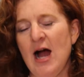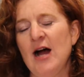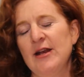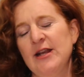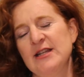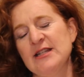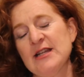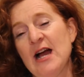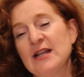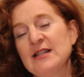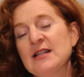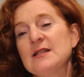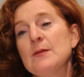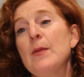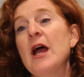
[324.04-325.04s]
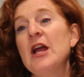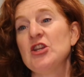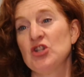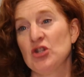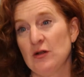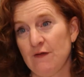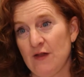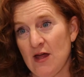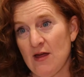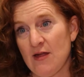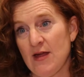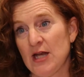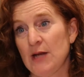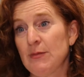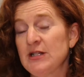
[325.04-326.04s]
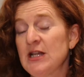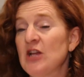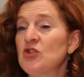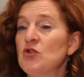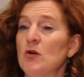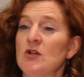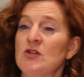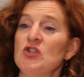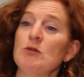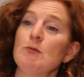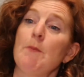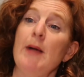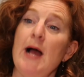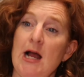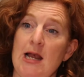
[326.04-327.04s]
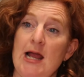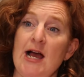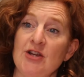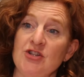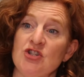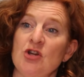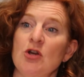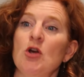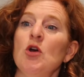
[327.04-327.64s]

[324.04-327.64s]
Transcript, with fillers: And in anticipation of this and a potential consumer backlash,